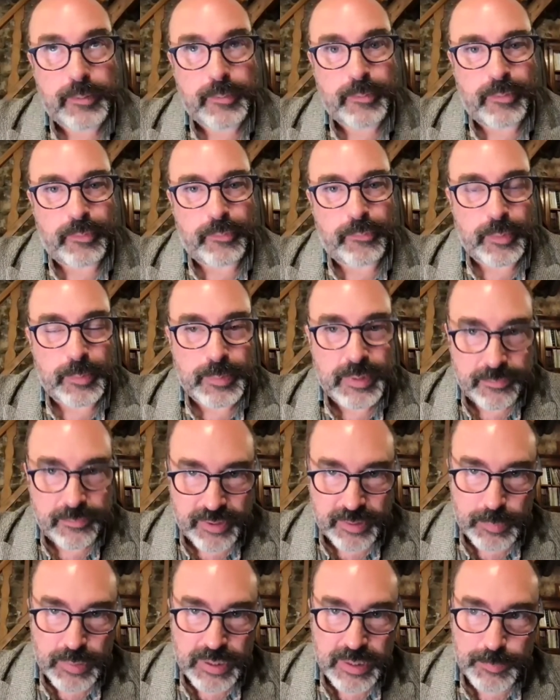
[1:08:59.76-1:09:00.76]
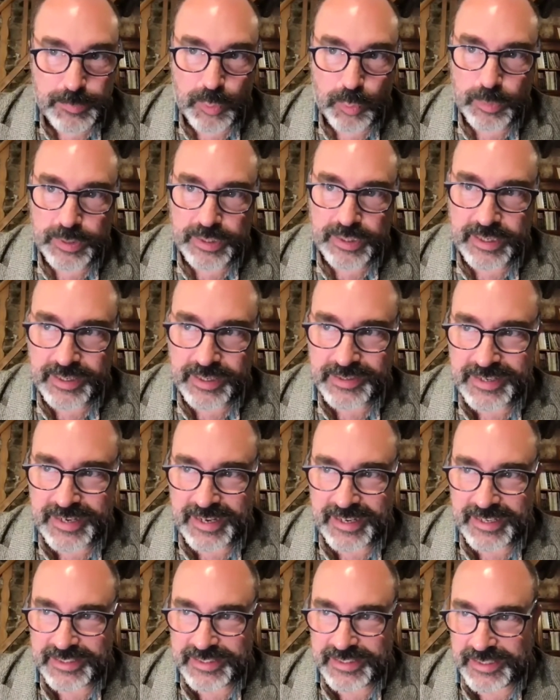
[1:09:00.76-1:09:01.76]
from living people. We can't
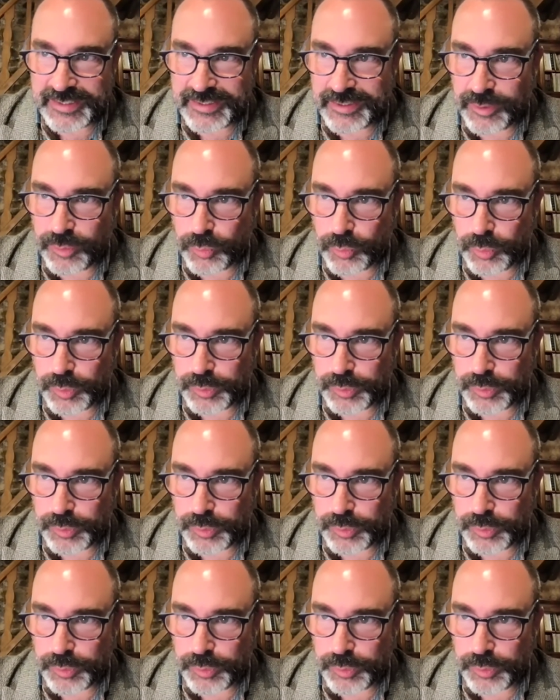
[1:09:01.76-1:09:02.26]
access the oral